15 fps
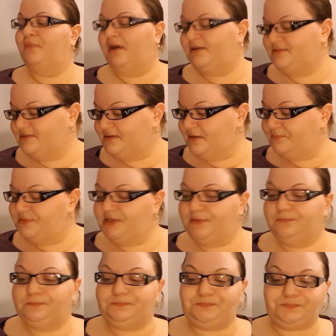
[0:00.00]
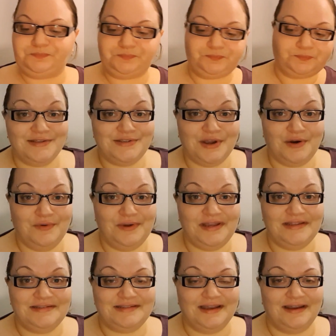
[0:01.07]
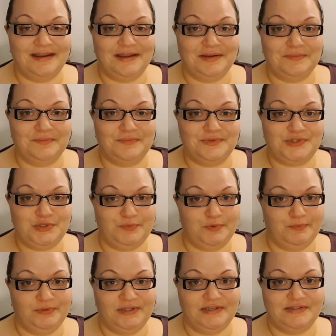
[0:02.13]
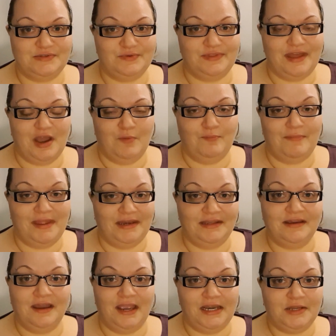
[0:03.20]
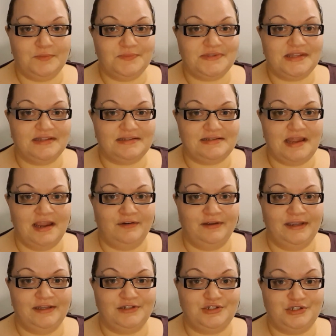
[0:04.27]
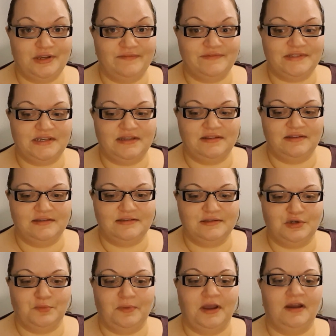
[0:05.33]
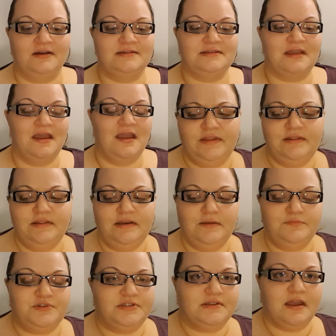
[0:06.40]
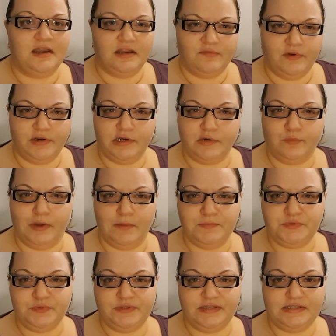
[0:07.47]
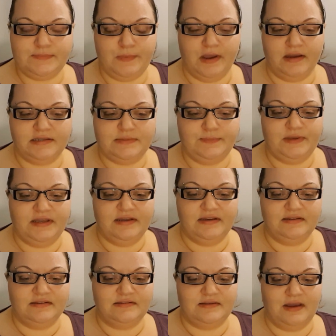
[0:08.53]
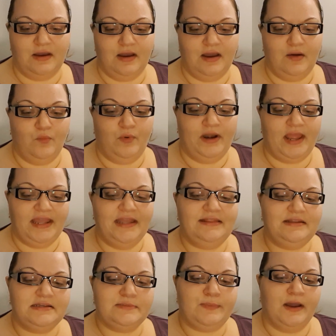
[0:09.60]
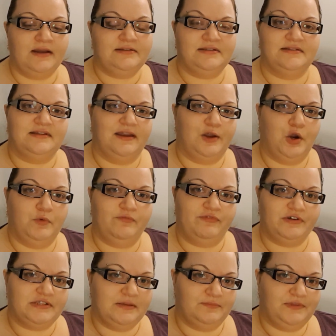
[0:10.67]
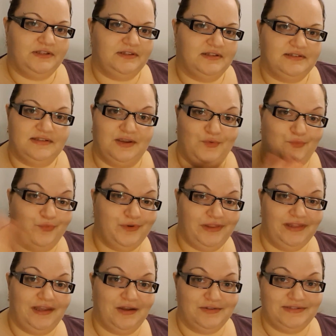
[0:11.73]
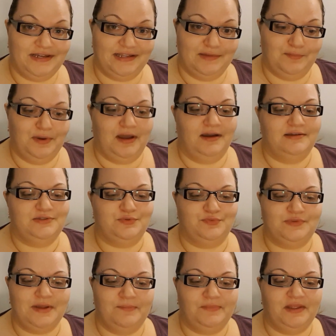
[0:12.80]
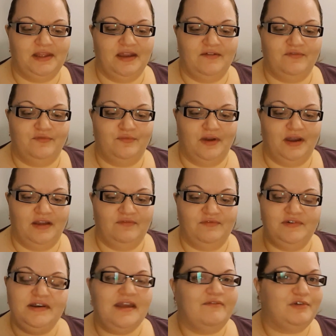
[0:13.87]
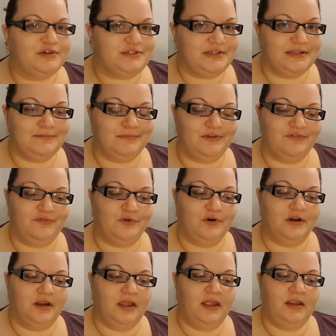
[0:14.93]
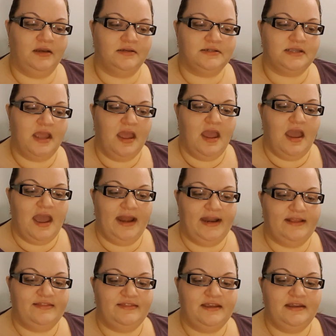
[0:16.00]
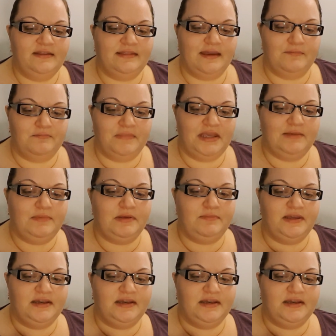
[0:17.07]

Box is empty. As always, I am super pleased with how many items that SnackCrate shoves in this little box. I think that I'm just kind of underwhelmed with this box because when I get these boxes, I hope for something that's like really outside of the box, something I've never seen before. And I think that maybe